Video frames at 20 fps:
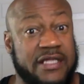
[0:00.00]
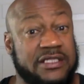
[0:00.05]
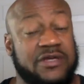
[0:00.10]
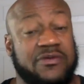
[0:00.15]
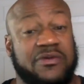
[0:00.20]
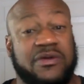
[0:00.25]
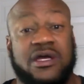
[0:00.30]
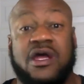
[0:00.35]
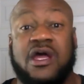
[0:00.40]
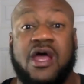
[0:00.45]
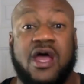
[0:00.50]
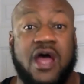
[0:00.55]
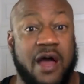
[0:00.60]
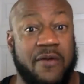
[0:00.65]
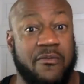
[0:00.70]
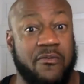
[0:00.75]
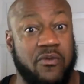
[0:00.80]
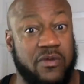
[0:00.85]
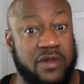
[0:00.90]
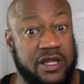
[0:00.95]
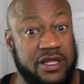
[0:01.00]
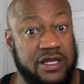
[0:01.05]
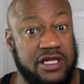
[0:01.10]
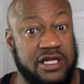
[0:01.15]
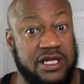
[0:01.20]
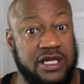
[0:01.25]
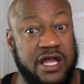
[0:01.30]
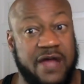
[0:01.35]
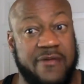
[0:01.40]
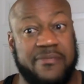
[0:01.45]
He said, well, I'm
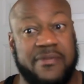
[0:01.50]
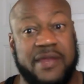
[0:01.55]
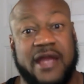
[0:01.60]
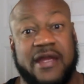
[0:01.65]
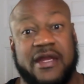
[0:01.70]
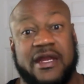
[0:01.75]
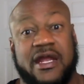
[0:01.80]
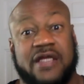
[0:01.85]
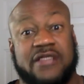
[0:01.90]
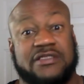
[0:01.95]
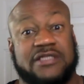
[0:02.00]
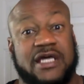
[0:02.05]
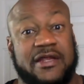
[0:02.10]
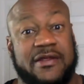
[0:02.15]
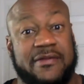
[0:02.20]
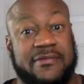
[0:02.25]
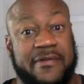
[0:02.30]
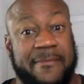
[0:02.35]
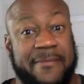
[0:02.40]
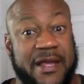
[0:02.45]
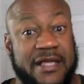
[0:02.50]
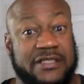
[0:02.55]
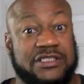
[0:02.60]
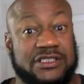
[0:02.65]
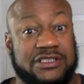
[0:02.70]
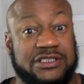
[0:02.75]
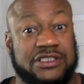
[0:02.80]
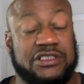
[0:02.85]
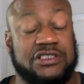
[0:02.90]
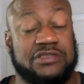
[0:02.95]
cleaning it up right now. It's not in the
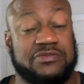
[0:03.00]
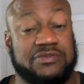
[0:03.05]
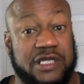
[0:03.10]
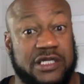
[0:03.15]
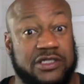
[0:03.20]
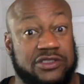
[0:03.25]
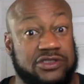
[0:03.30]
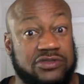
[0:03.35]
best condition.